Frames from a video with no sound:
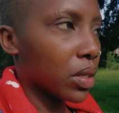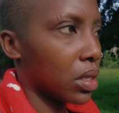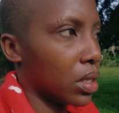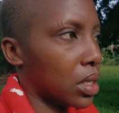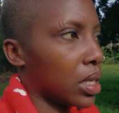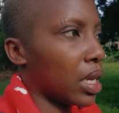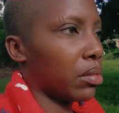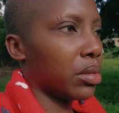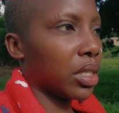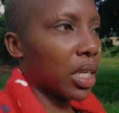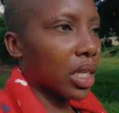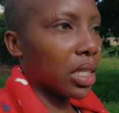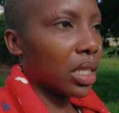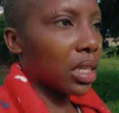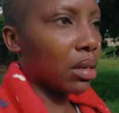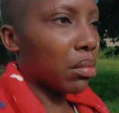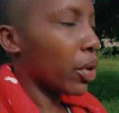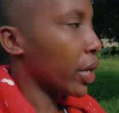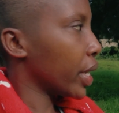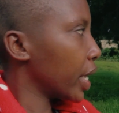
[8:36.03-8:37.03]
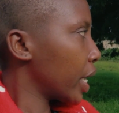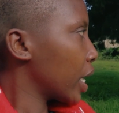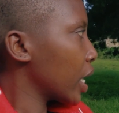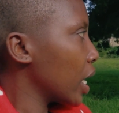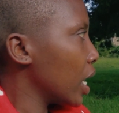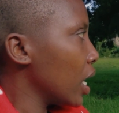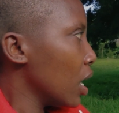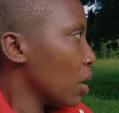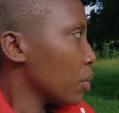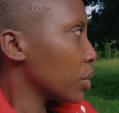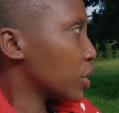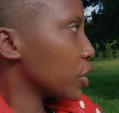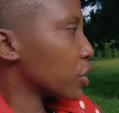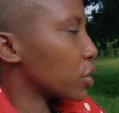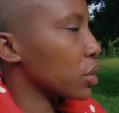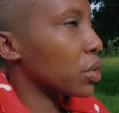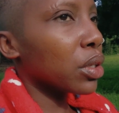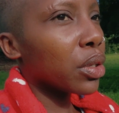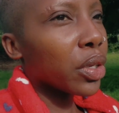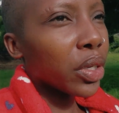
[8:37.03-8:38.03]
So they'll come Saturday morning, which
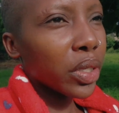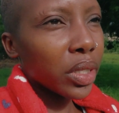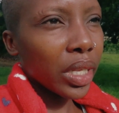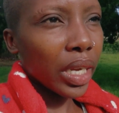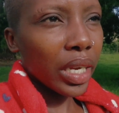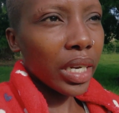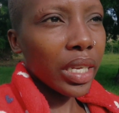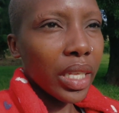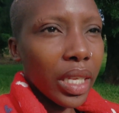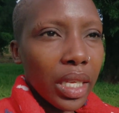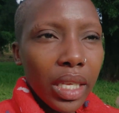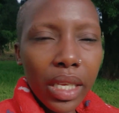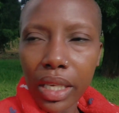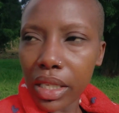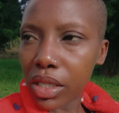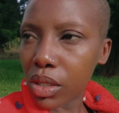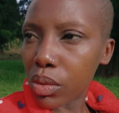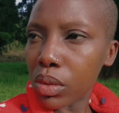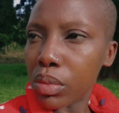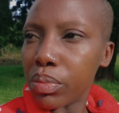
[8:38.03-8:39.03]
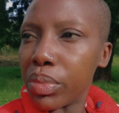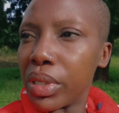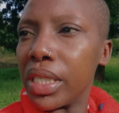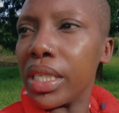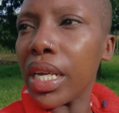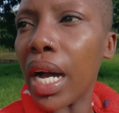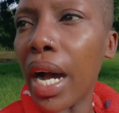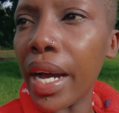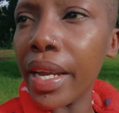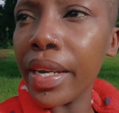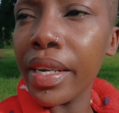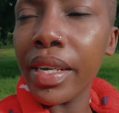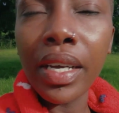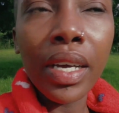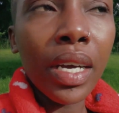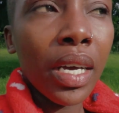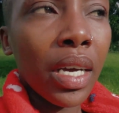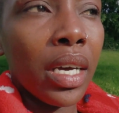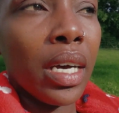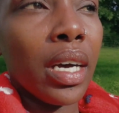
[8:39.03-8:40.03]
is good because then the gates will be done
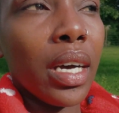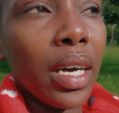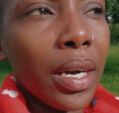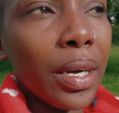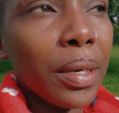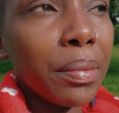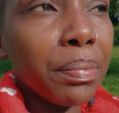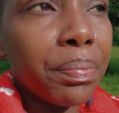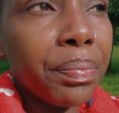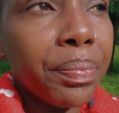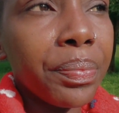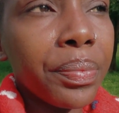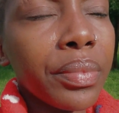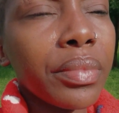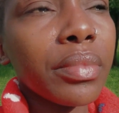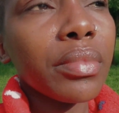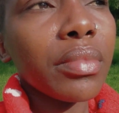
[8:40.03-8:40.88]
and